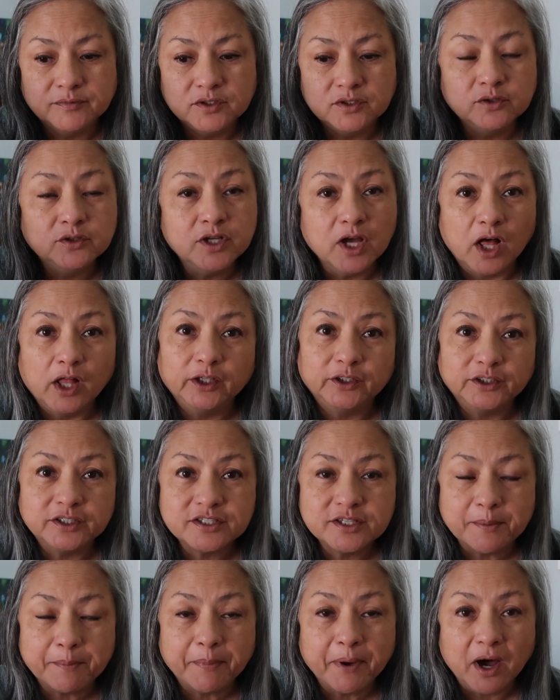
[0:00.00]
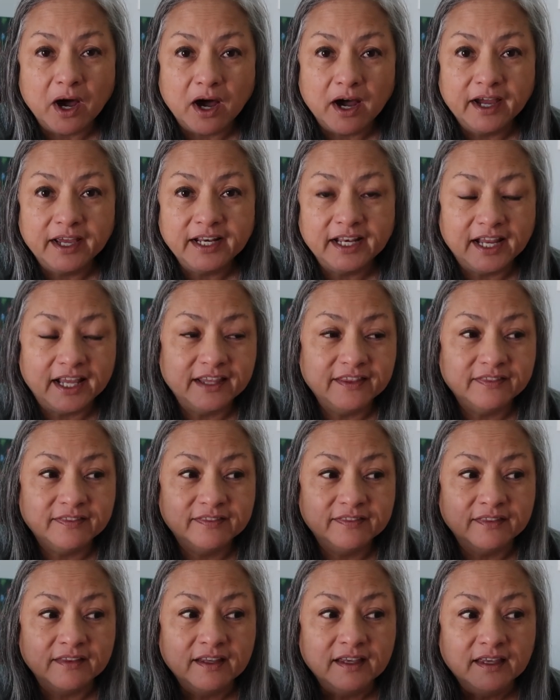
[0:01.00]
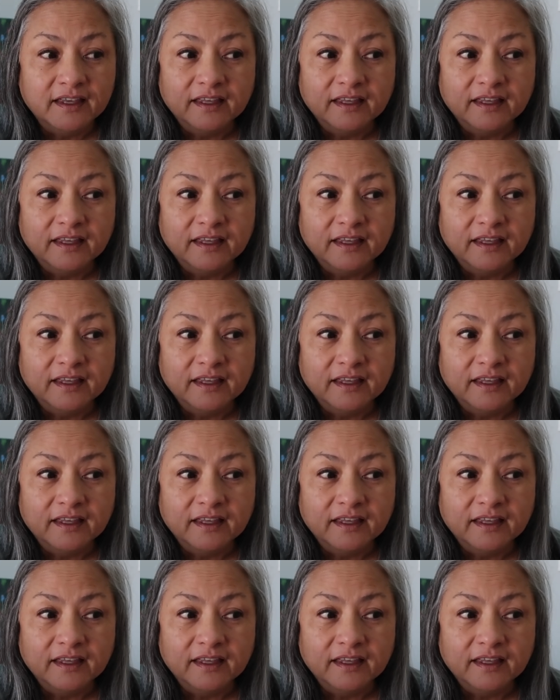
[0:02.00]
two dollars a pot, and